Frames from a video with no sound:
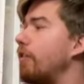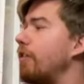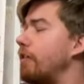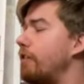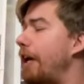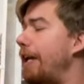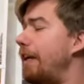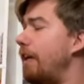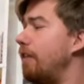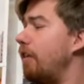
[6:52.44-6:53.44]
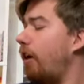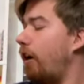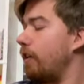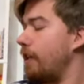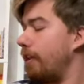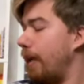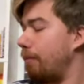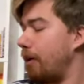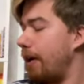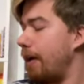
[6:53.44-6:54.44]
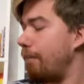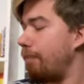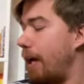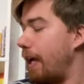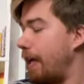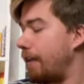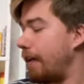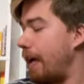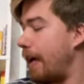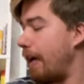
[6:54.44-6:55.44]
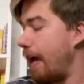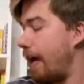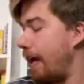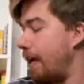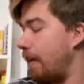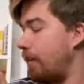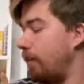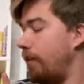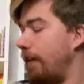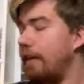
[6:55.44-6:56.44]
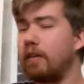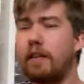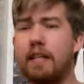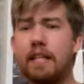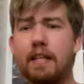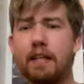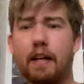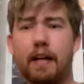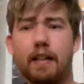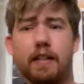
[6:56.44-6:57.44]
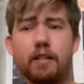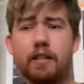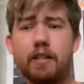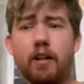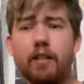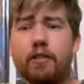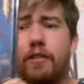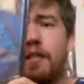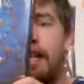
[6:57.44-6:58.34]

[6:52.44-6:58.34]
The Wren in the Holly Library by K.A. Linde, I think is the author's